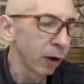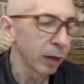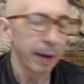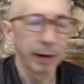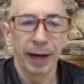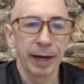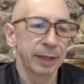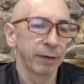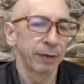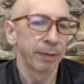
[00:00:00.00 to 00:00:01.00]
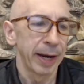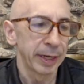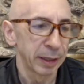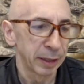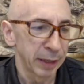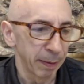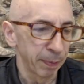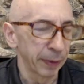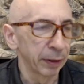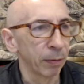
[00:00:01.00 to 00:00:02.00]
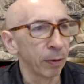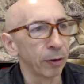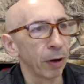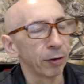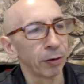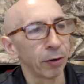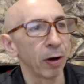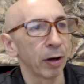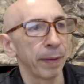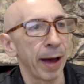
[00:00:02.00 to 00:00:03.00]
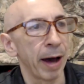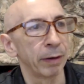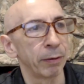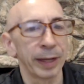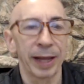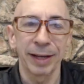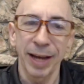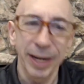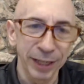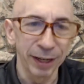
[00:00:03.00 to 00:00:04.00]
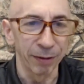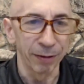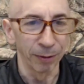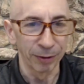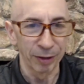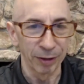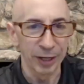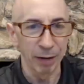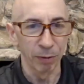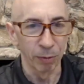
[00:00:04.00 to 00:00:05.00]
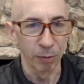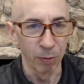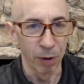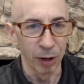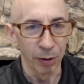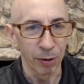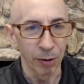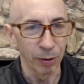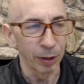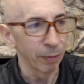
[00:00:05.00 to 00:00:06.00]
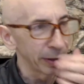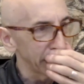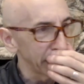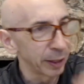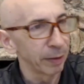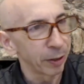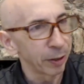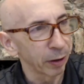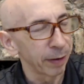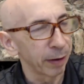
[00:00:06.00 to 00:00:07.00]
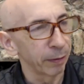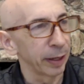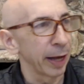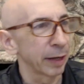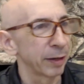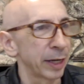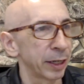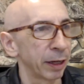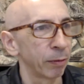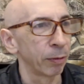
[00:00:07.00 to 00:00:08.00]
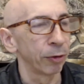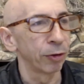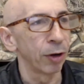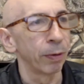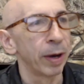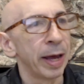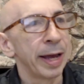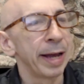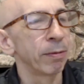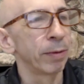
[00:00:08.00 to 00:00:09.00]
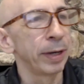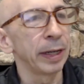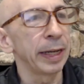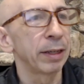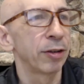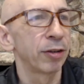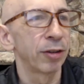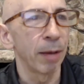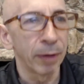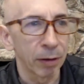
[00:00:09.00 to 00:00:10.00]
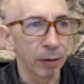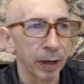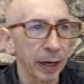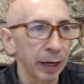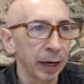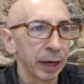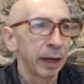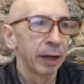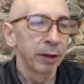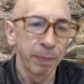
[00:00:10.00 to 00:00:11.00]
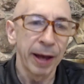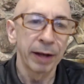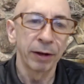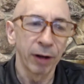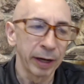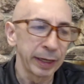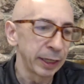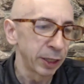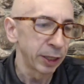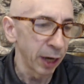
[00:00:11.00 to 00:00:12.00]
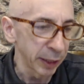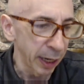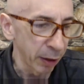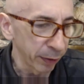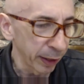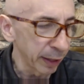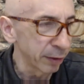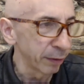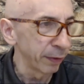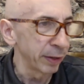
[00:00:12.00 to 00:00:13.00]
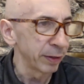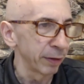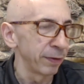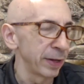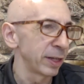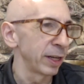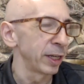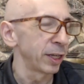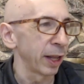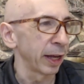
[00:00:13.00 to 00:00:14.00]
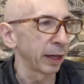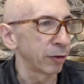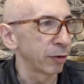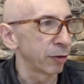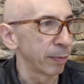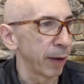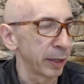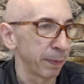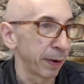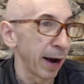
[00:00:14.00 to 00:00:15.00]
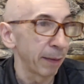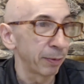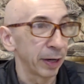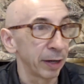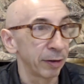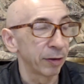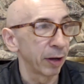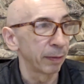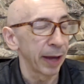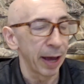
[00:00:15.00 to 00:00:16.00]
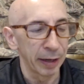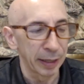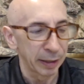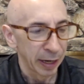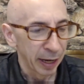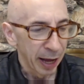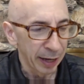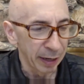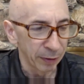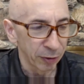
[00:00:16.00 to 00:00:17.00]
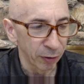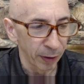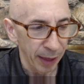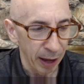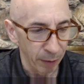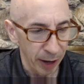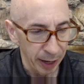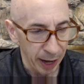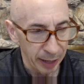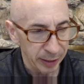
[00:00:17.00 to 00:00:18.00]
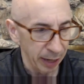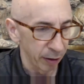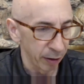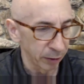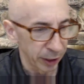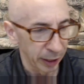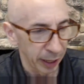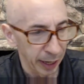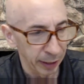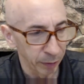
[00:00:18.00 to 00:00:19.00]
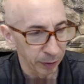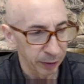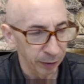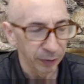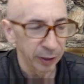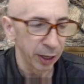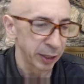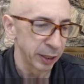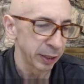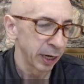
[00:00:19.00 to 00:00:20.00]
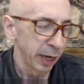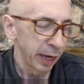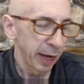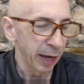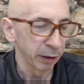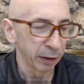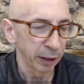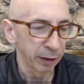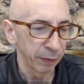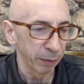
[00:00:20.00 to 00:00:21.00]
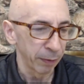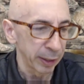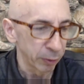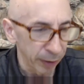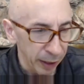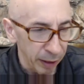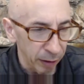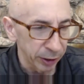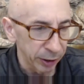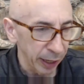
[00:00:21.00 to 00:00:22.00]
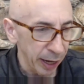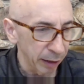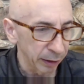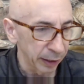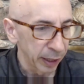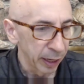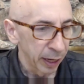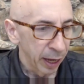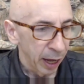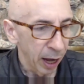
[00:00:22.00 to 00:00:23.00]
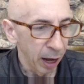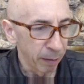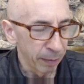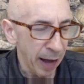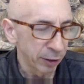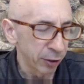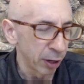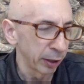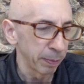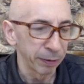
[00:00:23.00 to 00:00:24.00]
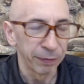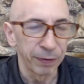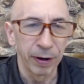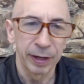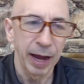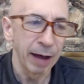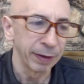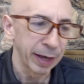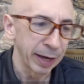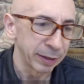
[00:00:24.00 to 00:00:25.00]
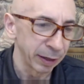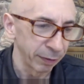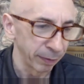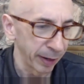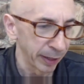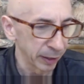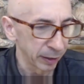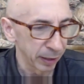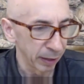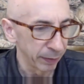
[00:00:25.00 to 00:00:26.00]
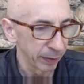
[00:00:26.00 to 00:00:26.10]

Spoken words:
about case information statements, but the rules also talk about relaxation of the rules. There's a general rule 1:1-2 which talks about relaxation of the rules. So it really, to some degree, depends on each judge. I don't think it's a vicinage thing too much. Perhaps it is in some counties. I never saw it that way. I sat in Ocean, and I know that different judges handled it different ways within Ocean County. I certainly prefer to have the case information statement.